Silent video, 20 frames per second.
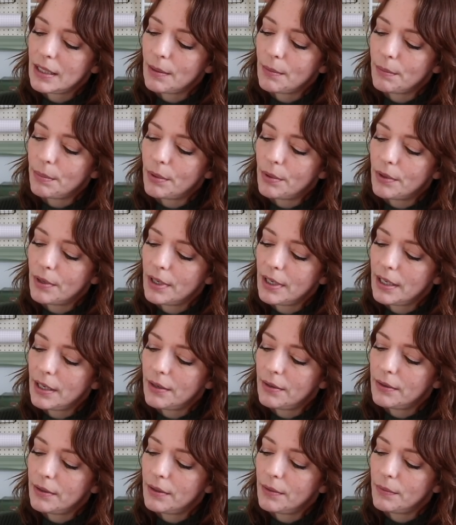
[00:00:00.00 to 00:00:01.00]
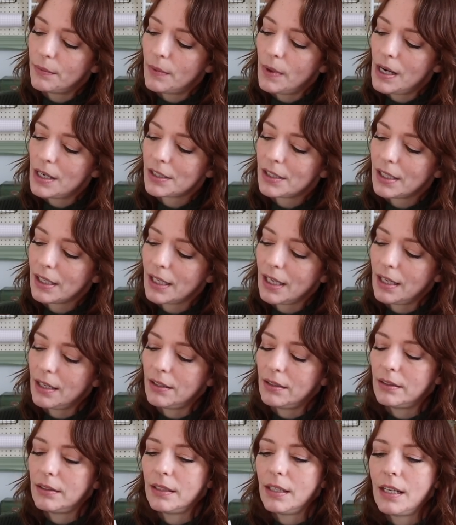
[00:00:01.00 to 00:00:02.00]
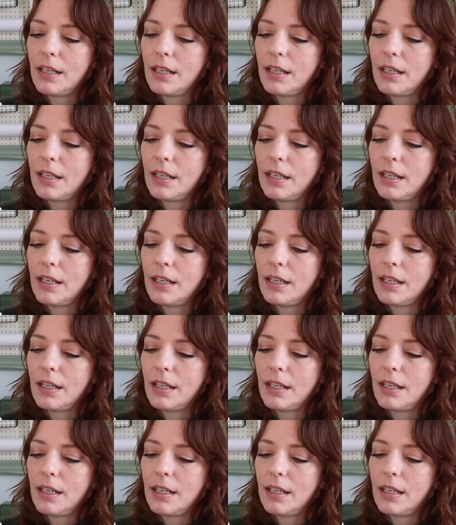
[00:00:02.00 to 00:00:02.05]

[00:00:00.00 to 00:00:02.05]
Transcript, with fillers: then pour it out and wash the kettle.